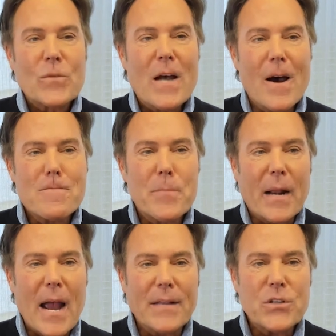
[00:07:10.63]
Uh,
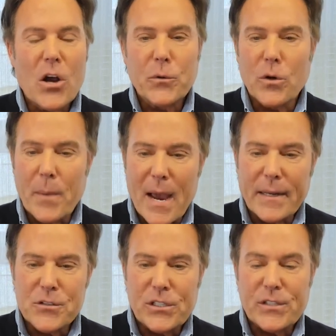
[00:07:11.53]
but I talked to her
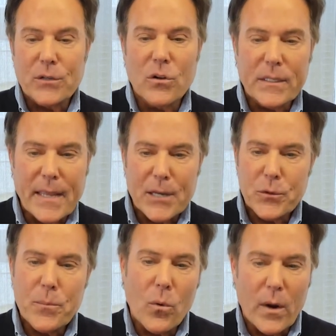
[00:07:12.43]
about it, and she said, "Look, the
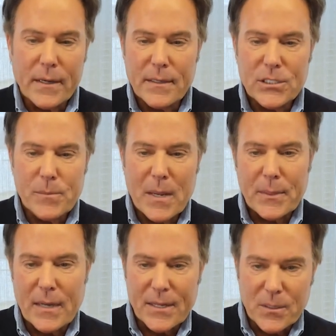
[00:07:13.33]
entry point is
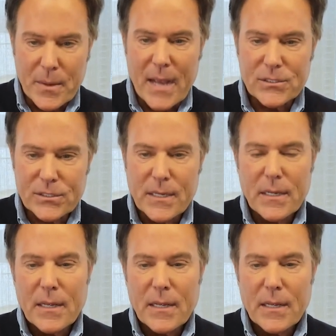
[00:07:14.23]
maybe not the best."